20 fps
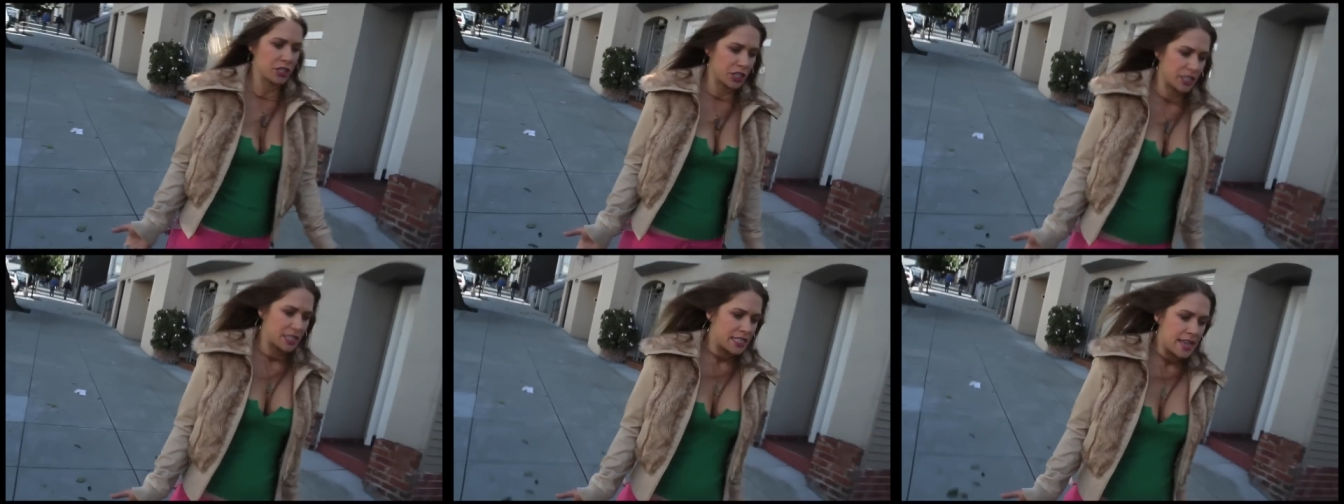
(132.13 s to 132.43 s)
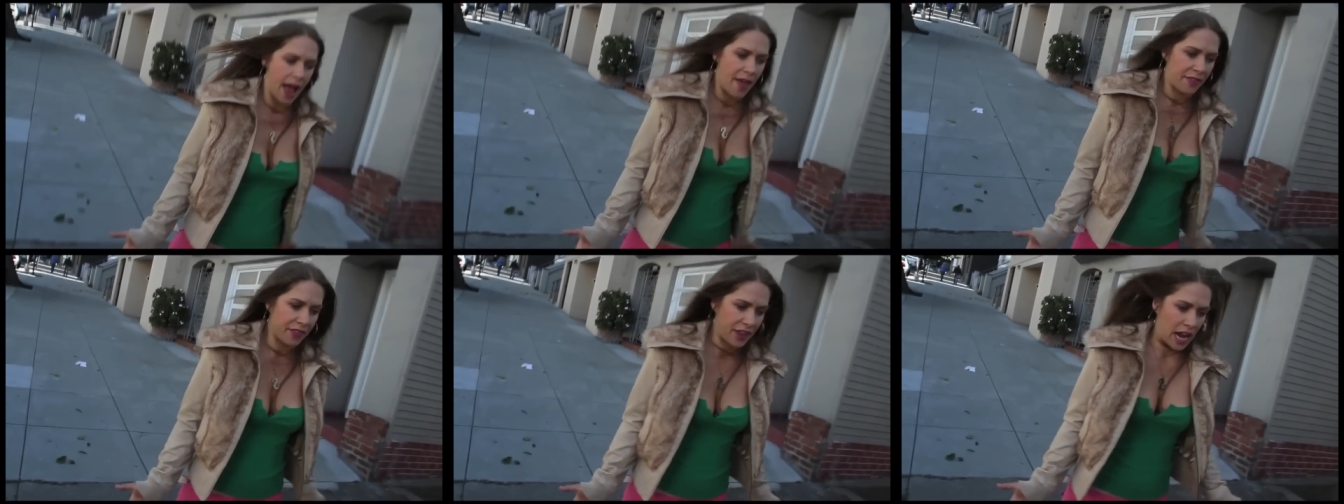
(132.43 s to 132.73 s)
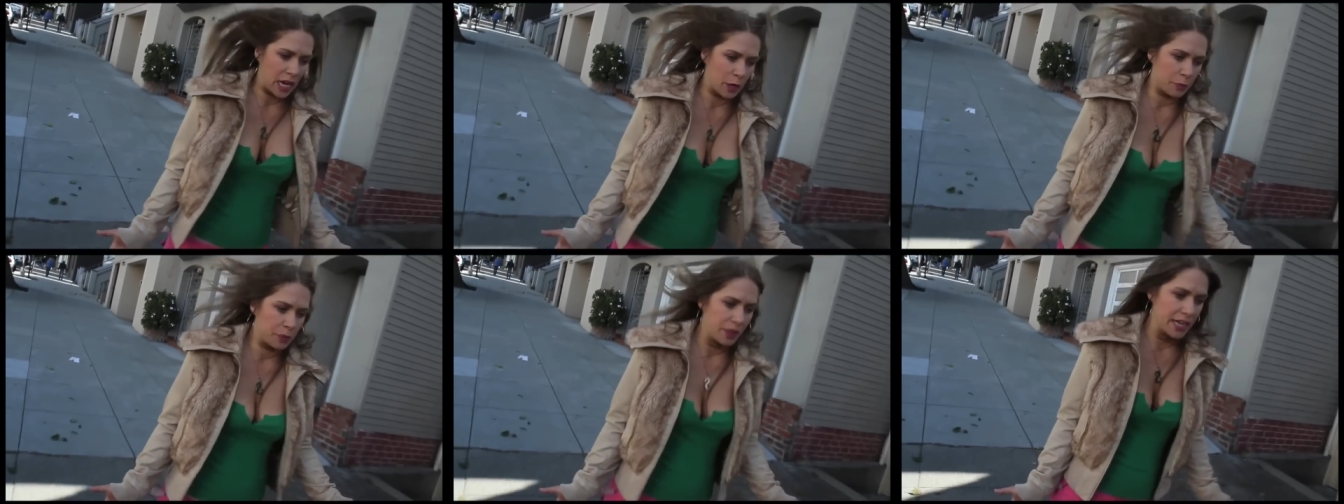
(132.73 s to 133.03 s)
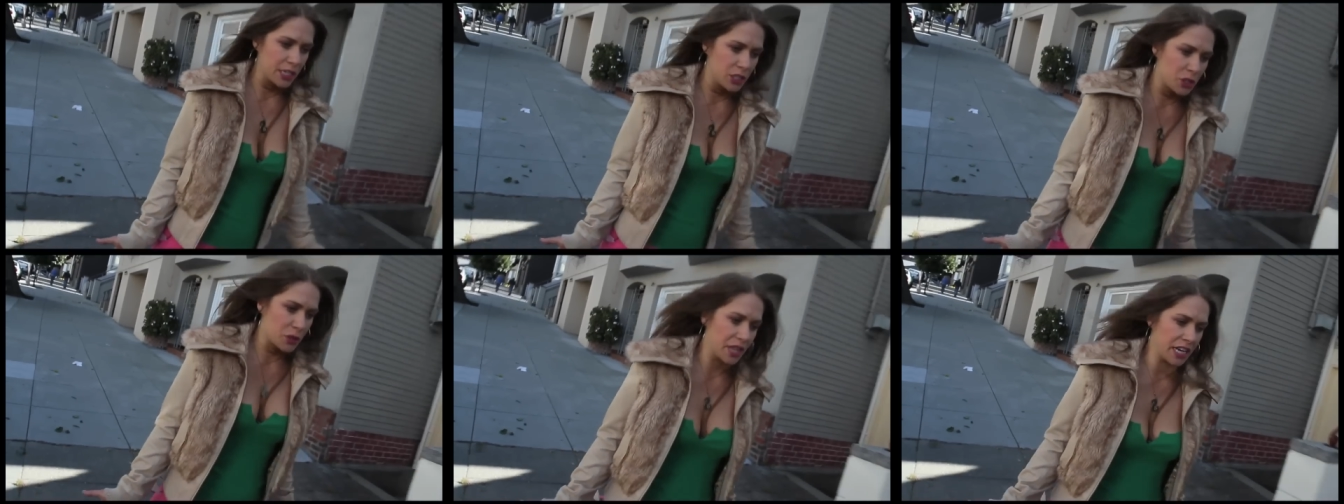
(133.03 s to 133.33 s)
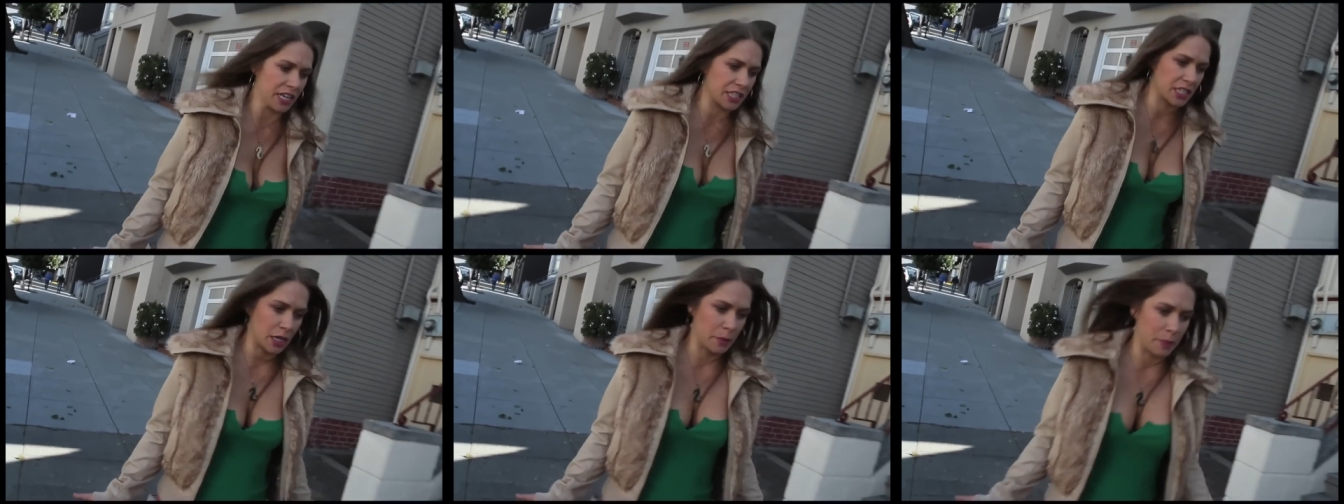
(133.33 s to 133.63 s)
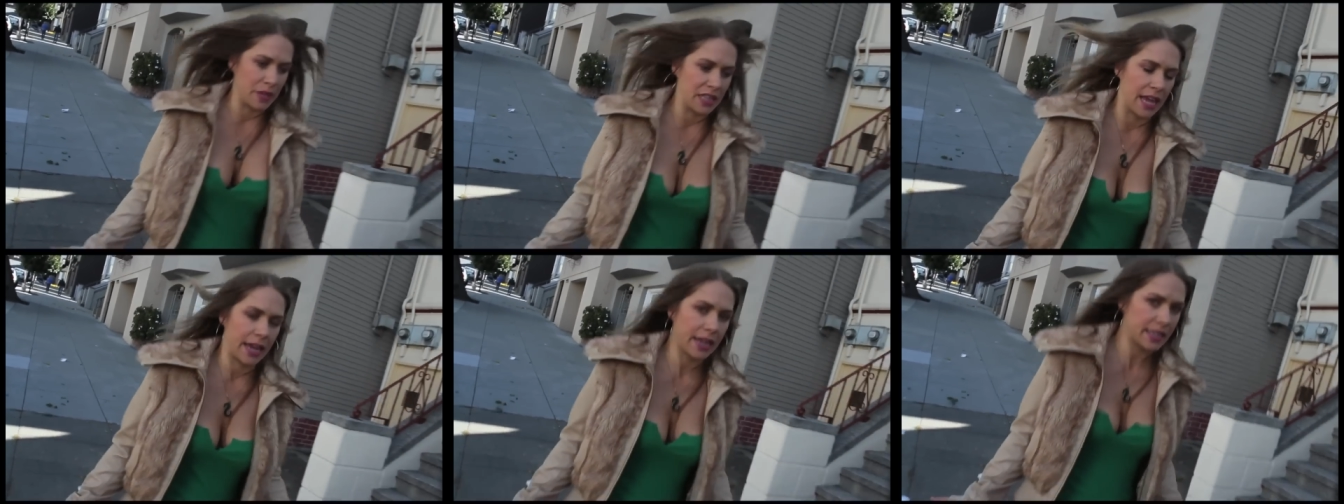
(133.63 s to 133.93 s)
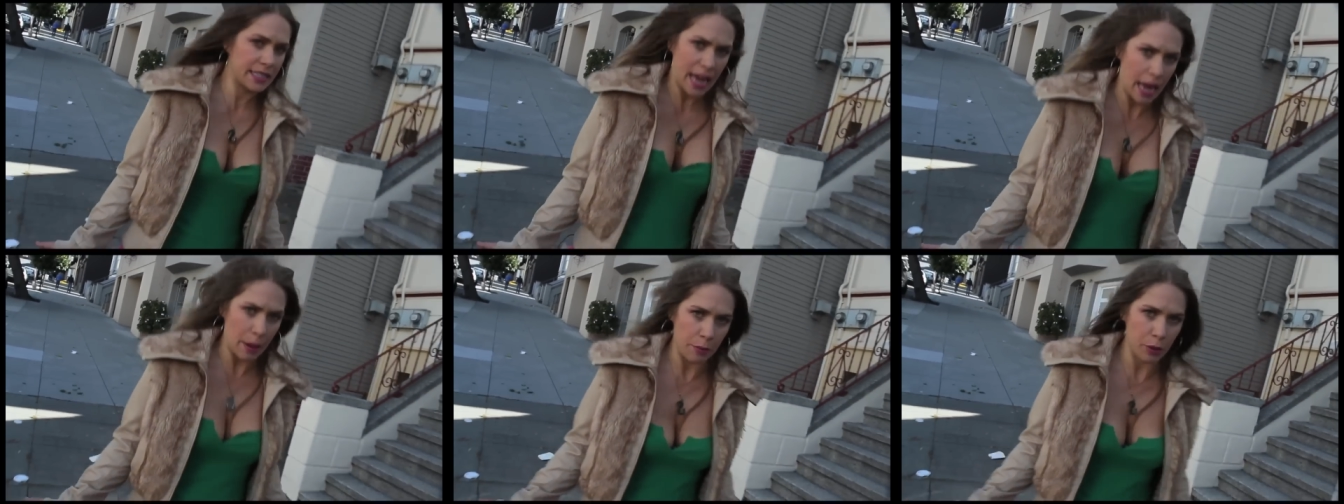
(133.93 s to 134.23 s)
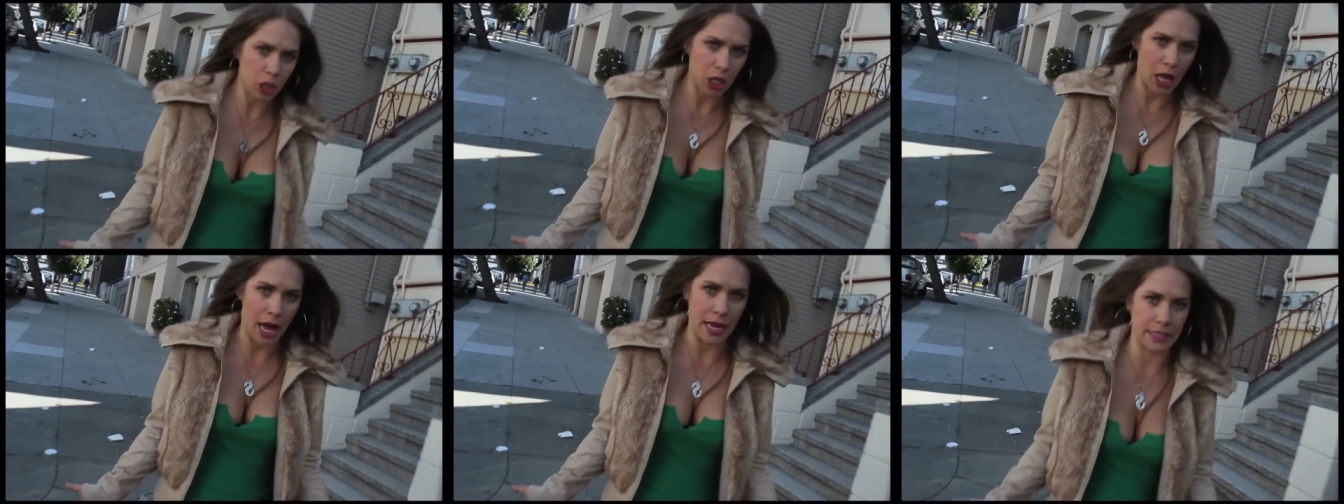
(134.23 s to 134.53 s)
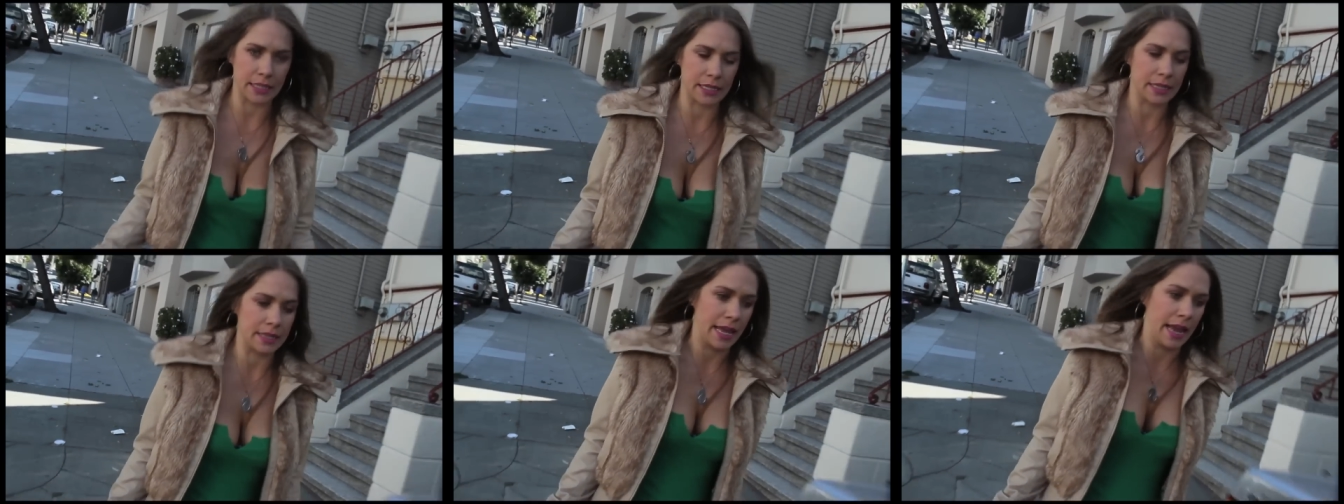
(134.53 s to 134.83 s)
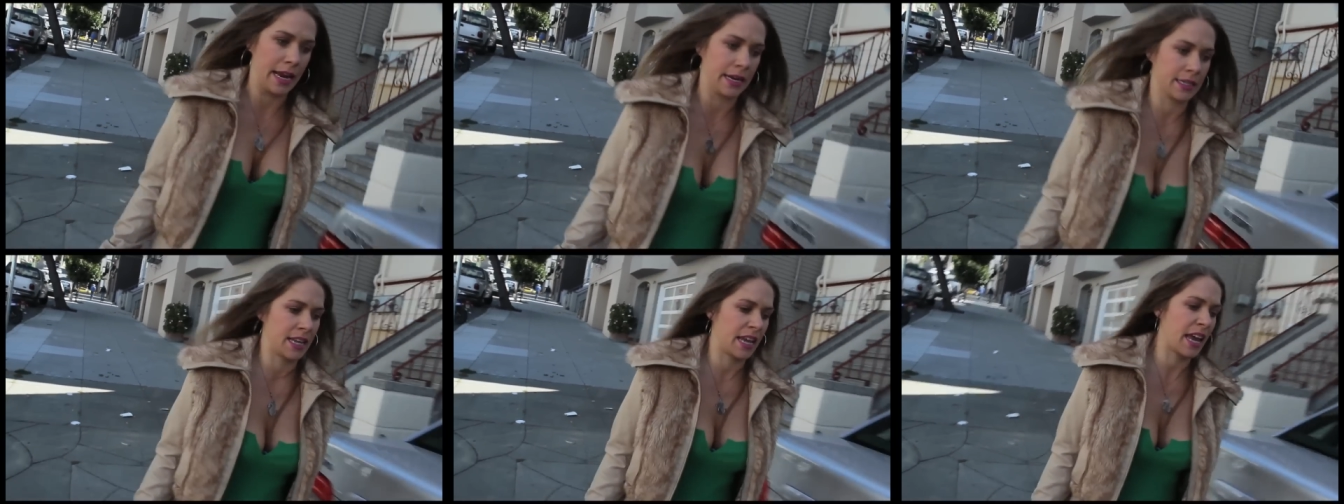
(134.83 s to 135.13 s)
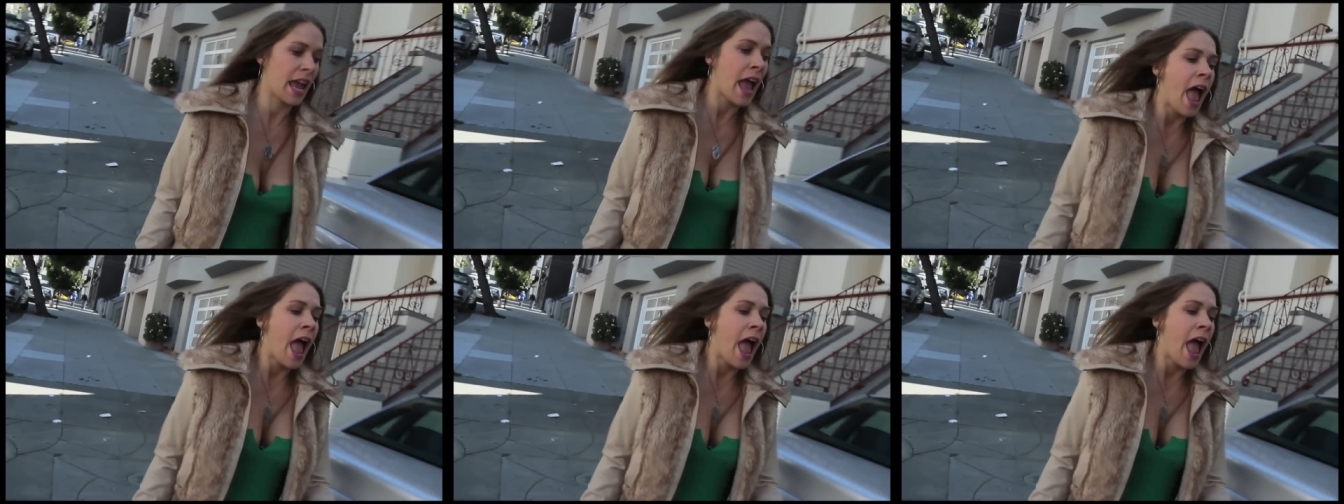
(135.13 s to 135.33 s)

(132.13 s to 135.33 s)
just not the kind of place you think is going to be like tablecloths and things. Like